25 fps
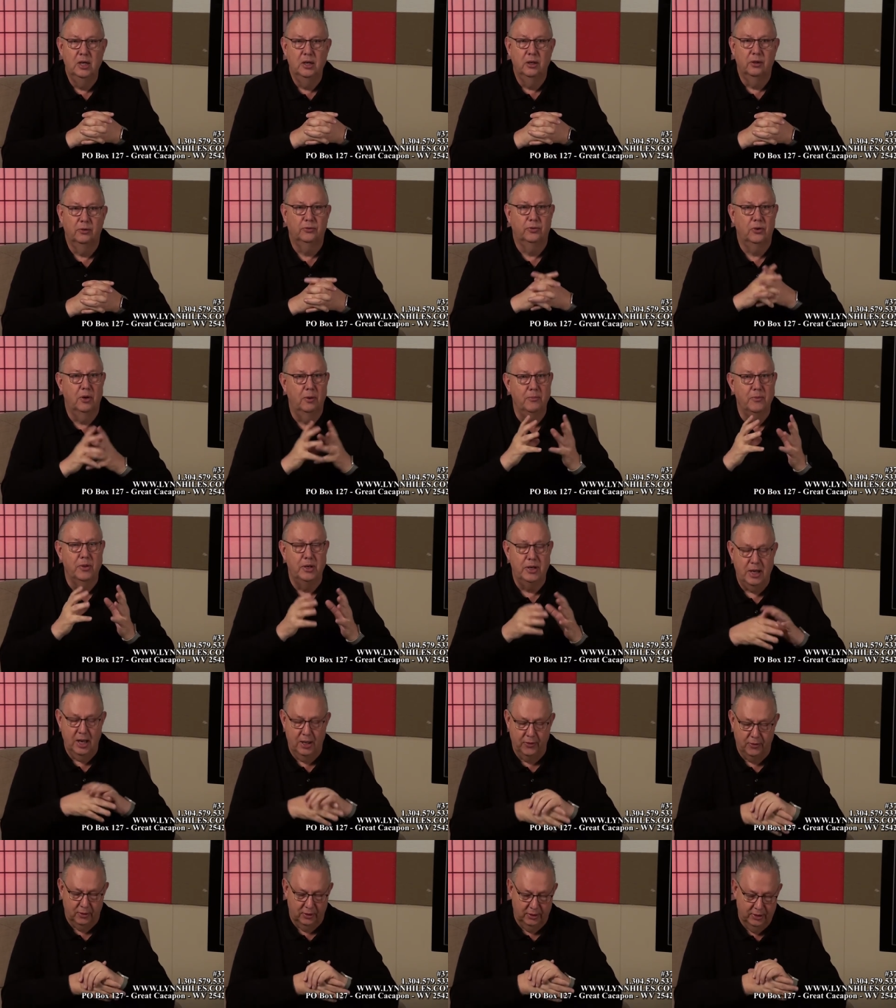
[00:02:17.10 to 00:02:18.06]
from the
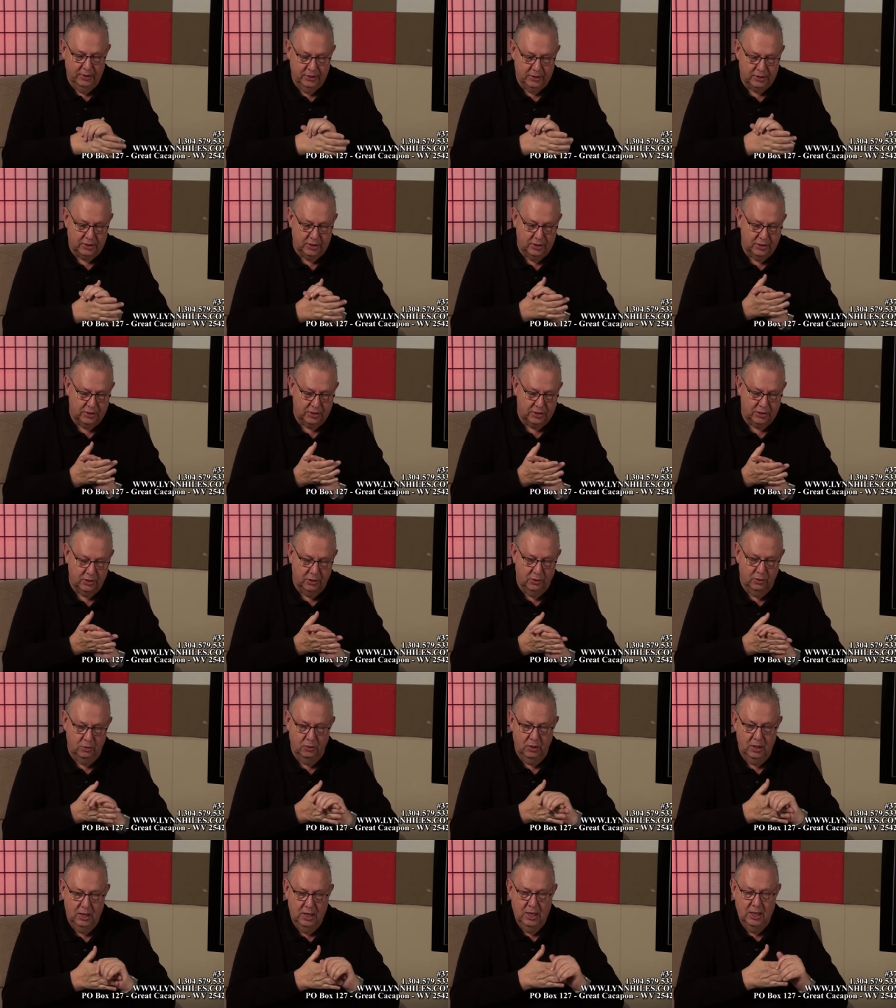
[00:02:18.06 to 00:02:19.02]
Netherlands. And
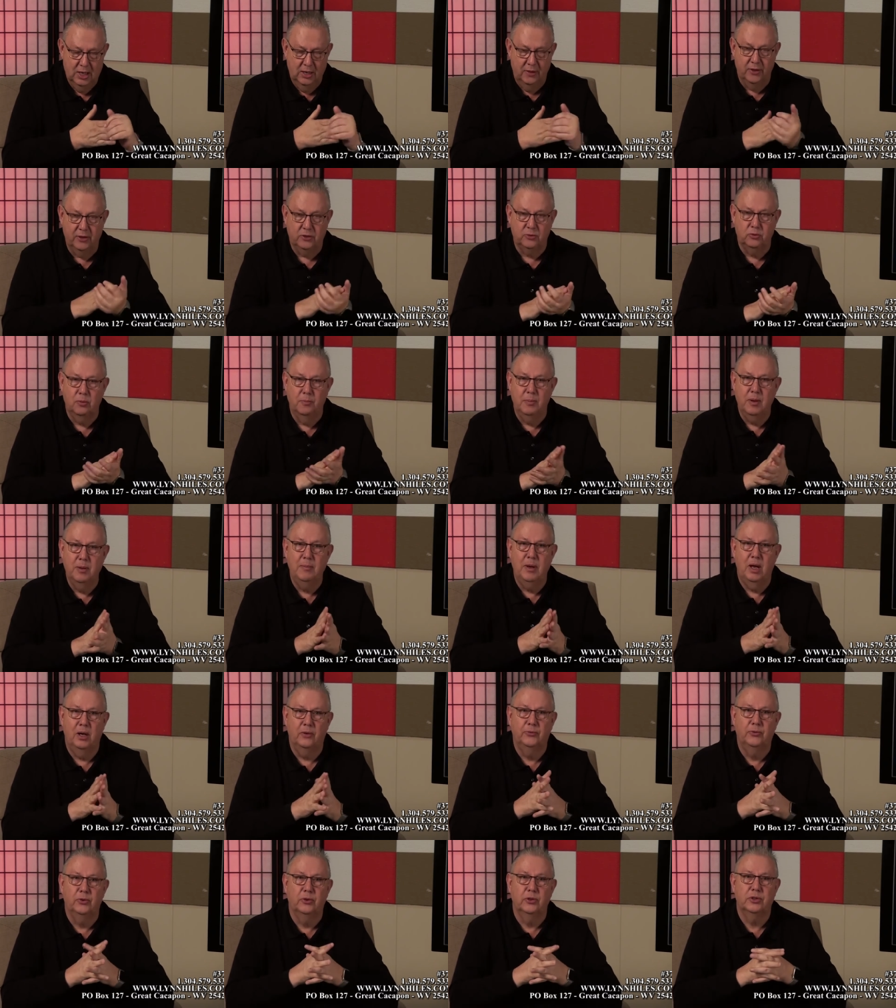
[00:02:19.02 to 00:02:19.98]
so this will be
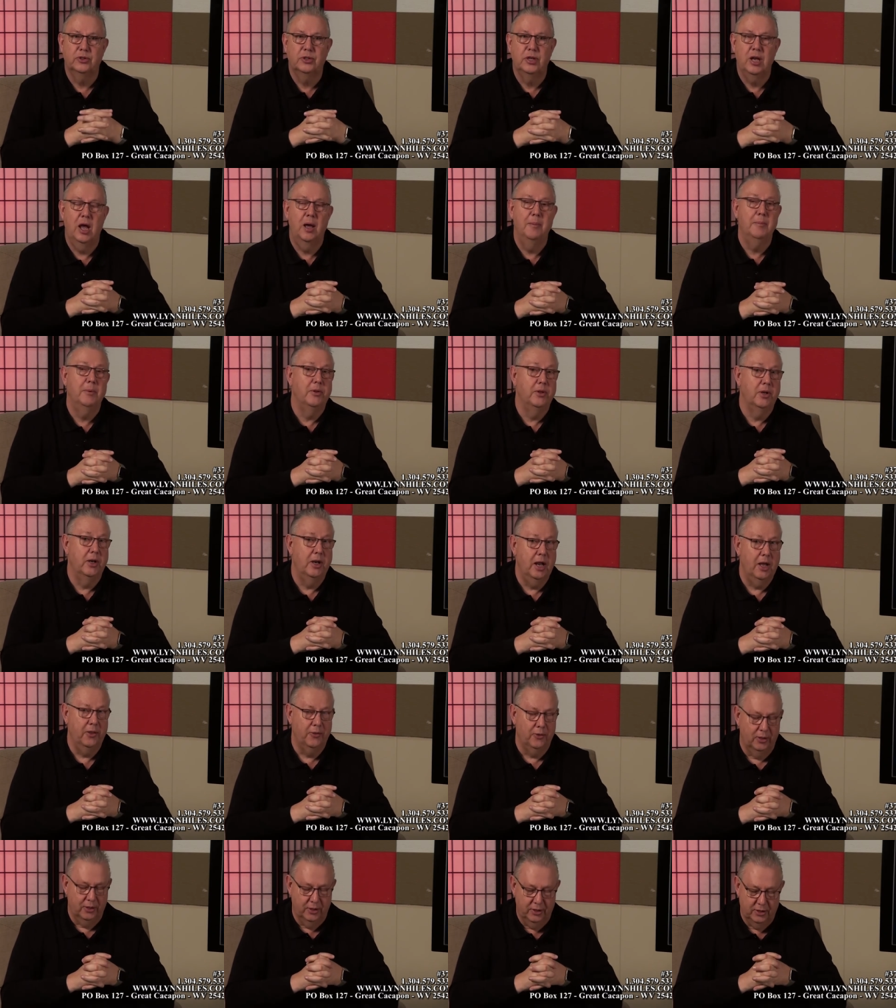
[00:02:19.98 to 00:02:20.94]
my first time in the
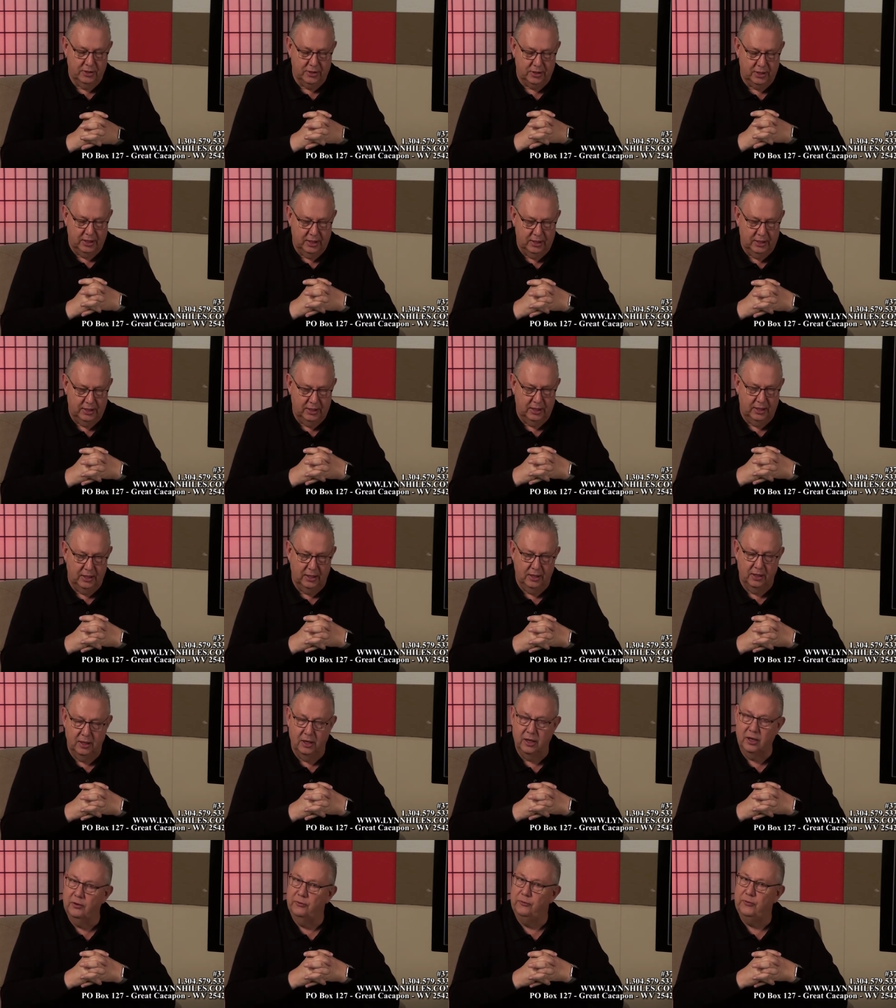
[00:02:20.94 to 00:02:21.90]
Netherlands. And
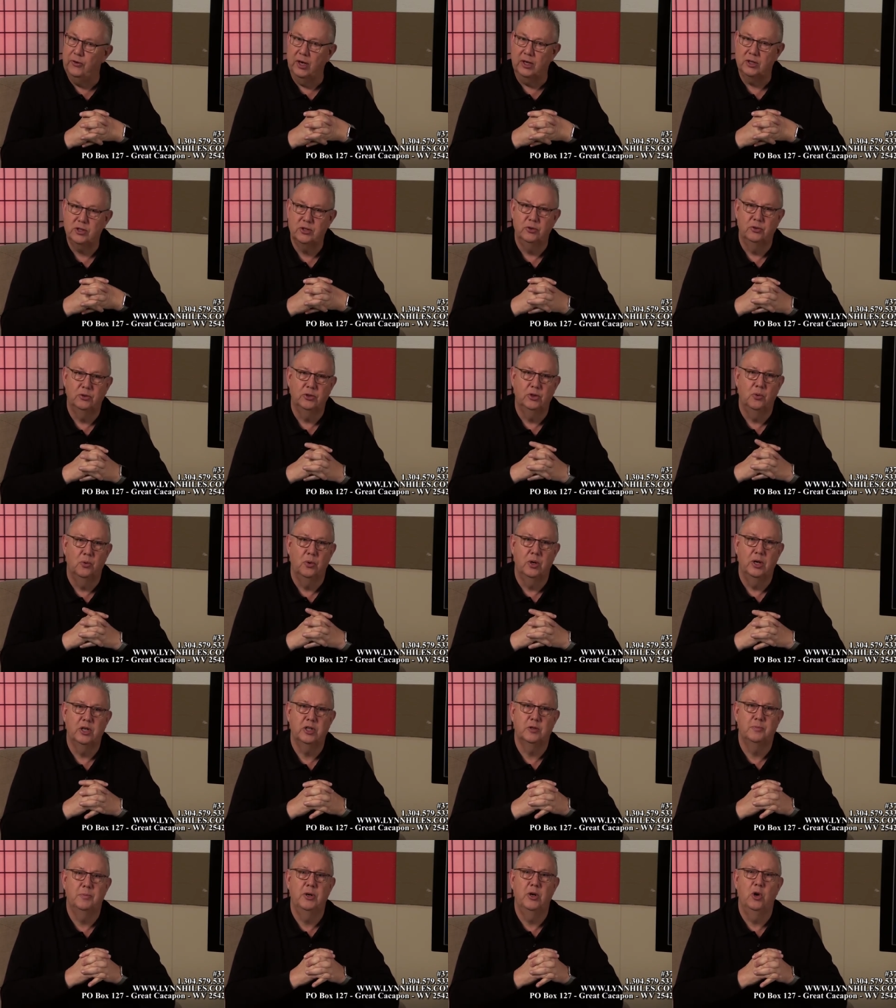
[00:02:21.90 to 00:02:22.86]
uh, an effectual door
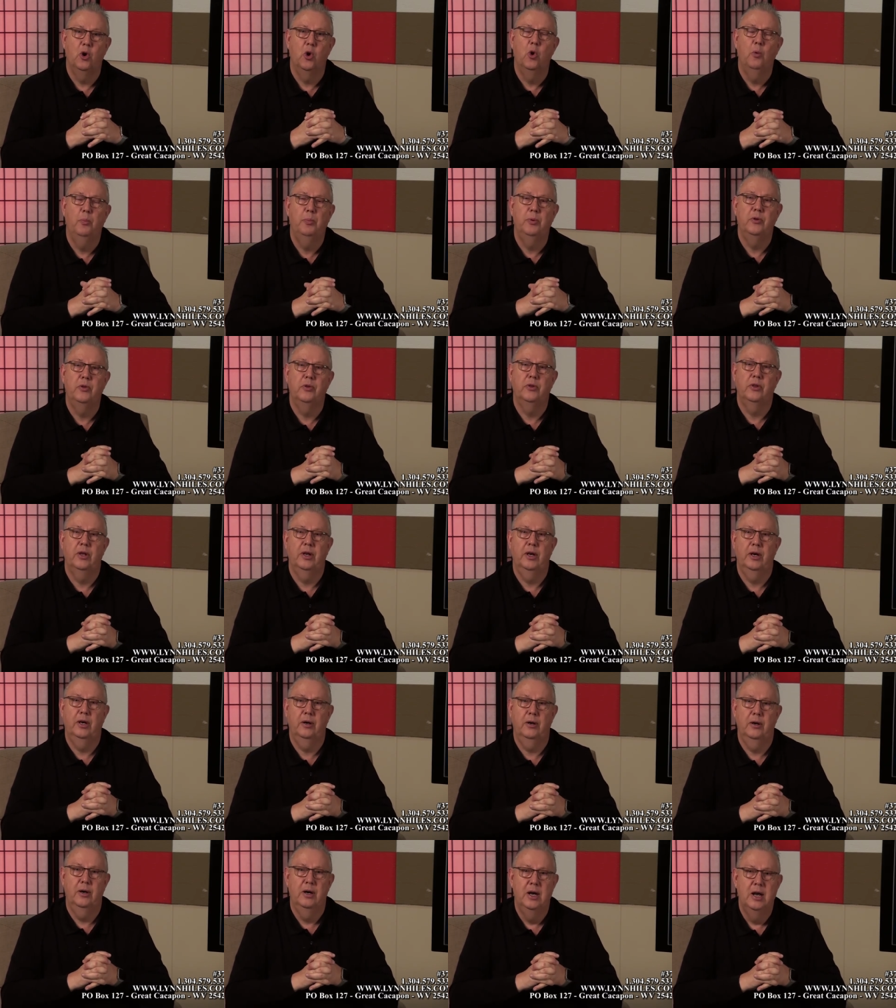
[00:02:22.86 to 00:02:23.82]
has been opened
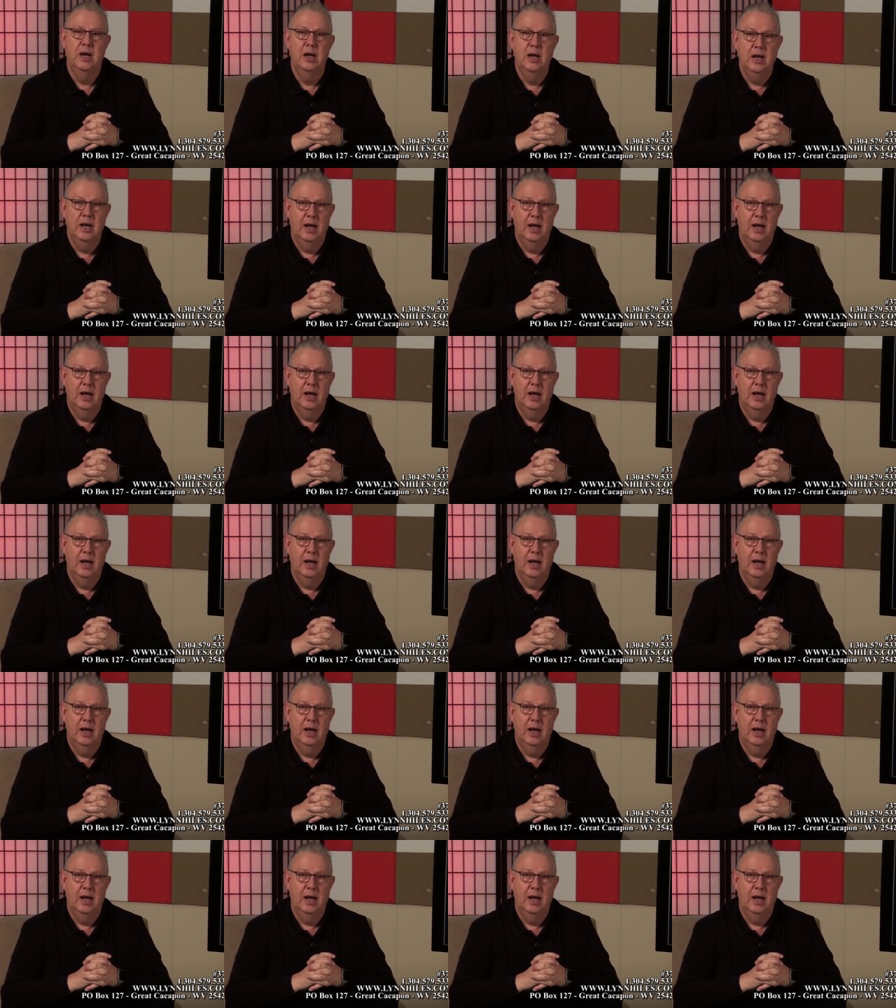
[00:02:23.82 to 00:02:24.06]
there.